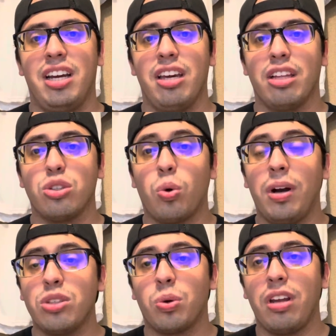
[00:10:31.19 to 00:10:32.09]
the
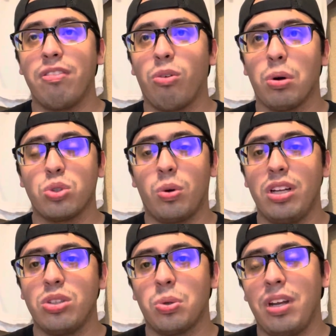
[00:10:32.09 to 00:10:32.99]

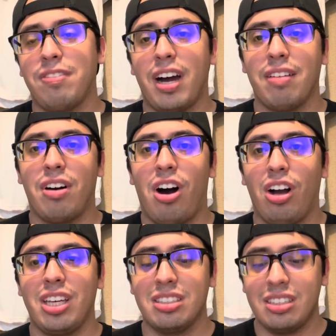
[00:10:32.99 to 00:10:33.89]
2024-2025
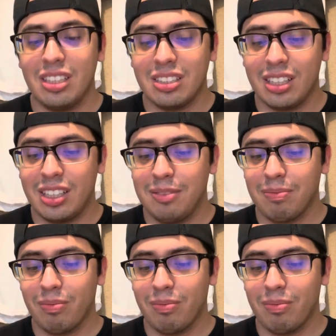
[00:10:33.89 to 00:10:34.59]
hockey season.